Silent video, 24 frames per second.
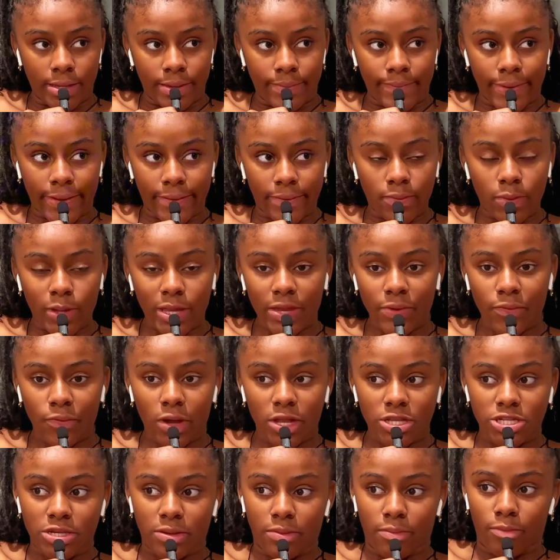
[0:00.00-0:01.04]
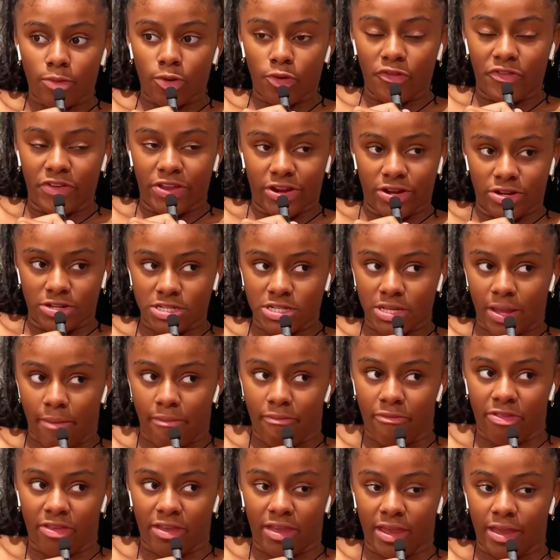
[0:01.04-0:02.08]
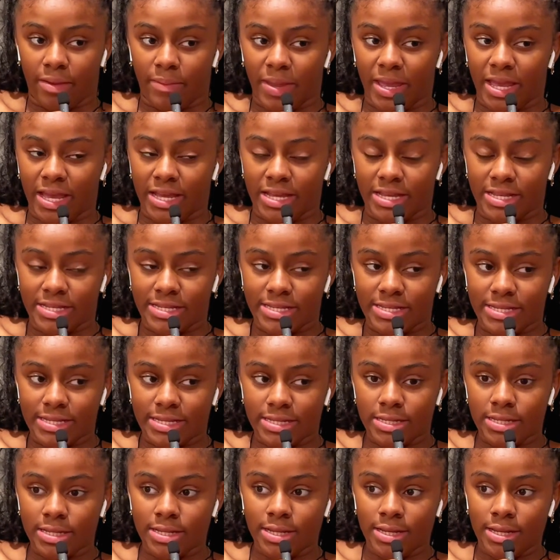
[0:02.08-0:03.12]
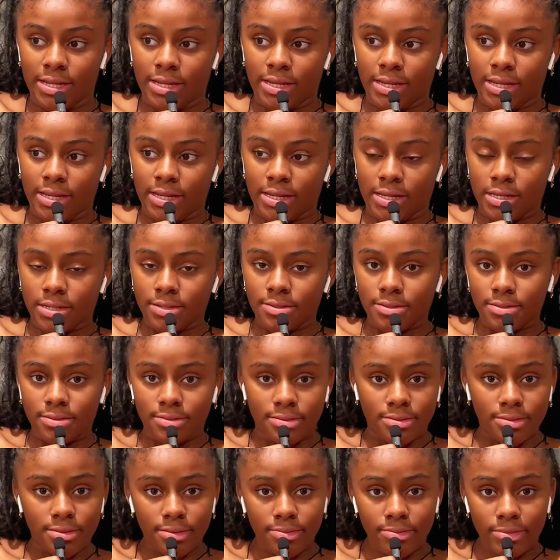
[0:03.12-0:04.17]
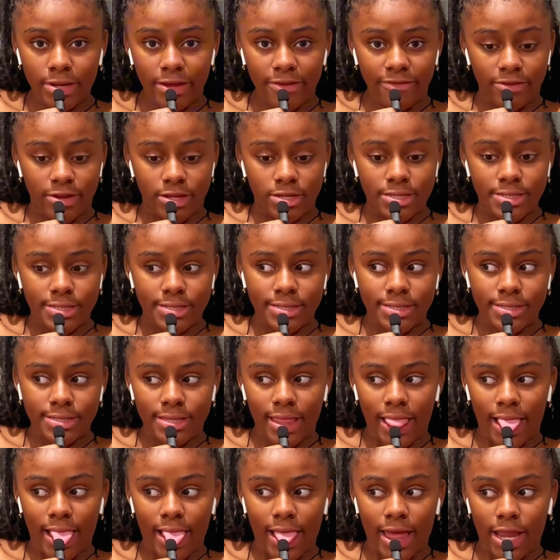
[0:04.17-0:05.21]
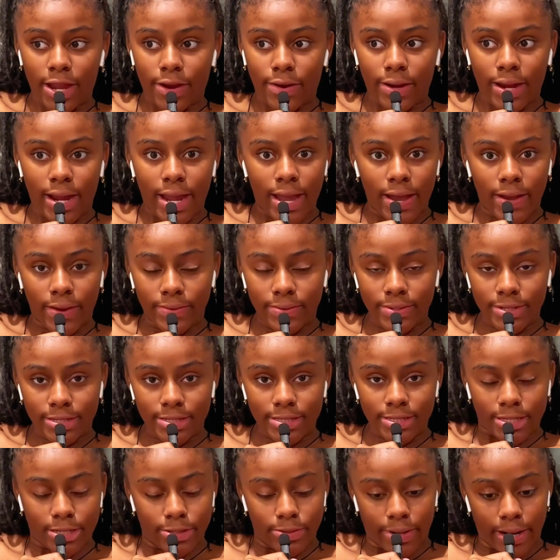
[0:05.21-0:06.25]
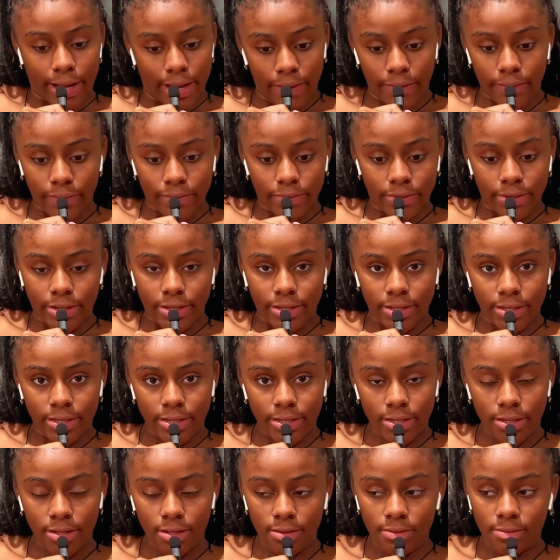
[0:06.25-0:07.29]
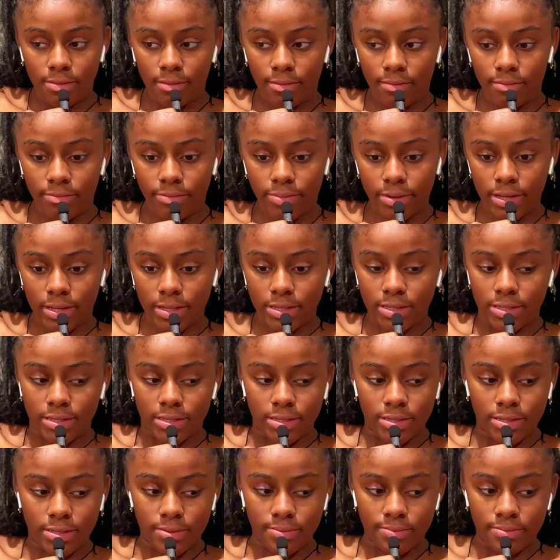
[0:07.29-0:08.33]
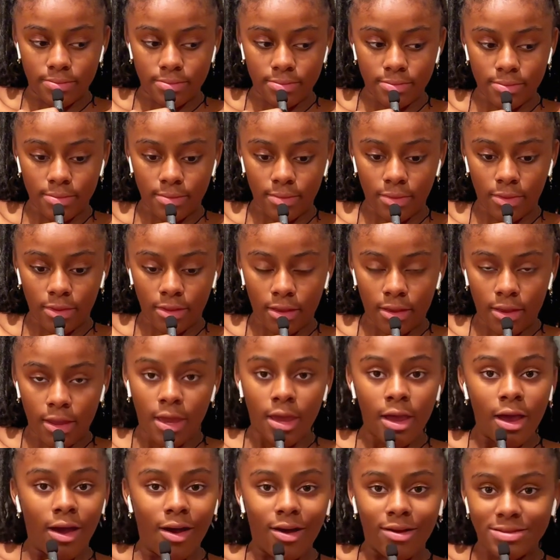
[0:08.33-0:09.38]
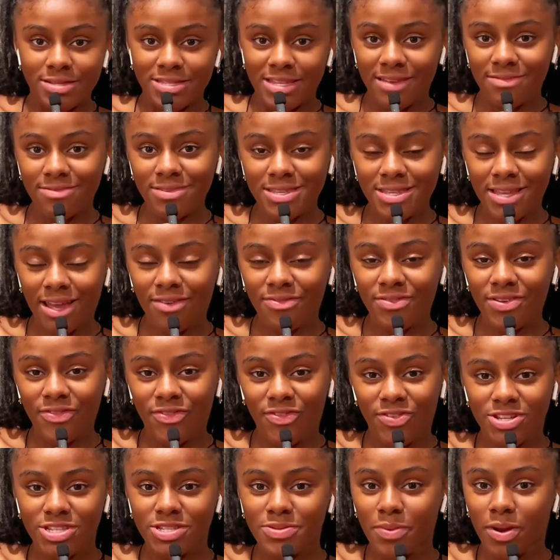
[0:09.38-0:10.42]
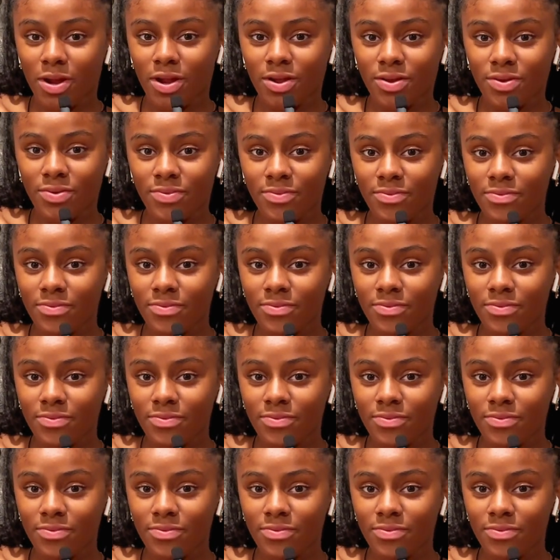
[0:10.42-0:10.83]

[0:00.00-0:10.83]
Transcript: Maybe we can watch a movie or something because I'm not going to just lay around, sit around. But I'll save this outfit for tomorrow.